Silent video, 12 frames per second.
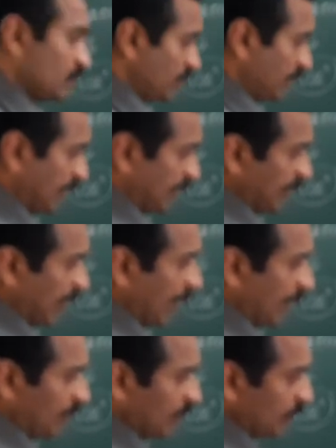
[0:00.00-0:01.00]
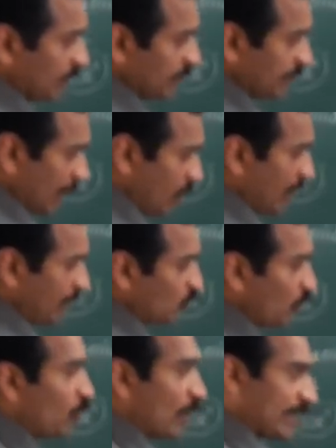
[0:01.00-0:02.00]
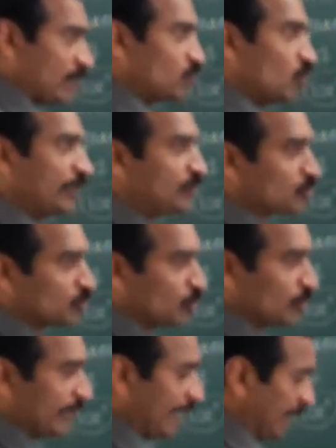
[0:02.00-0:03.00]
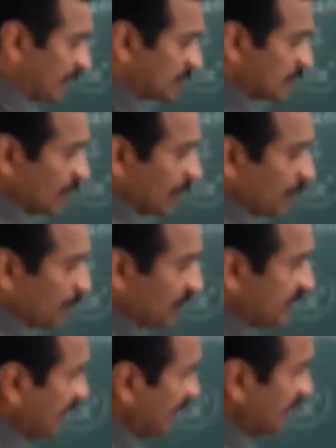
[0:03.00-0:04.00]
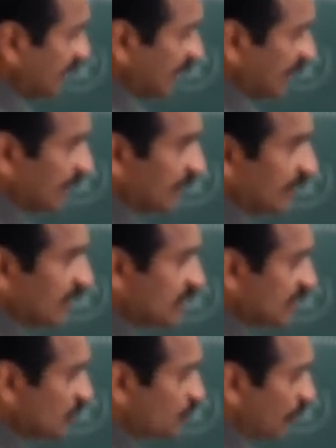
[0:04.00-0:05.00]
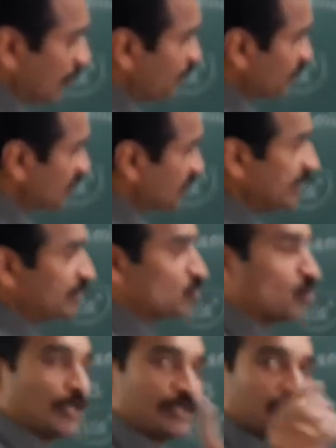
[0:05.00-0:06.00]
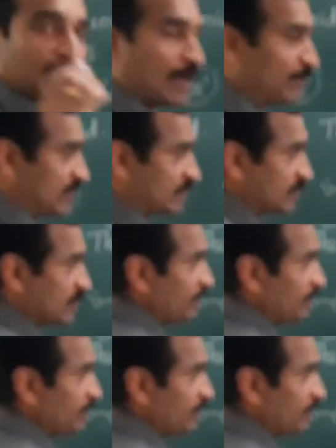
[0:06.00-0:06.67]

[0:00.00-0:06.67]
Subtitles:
Right? And now what I am going to do is measuring the distance from C to O in a compass.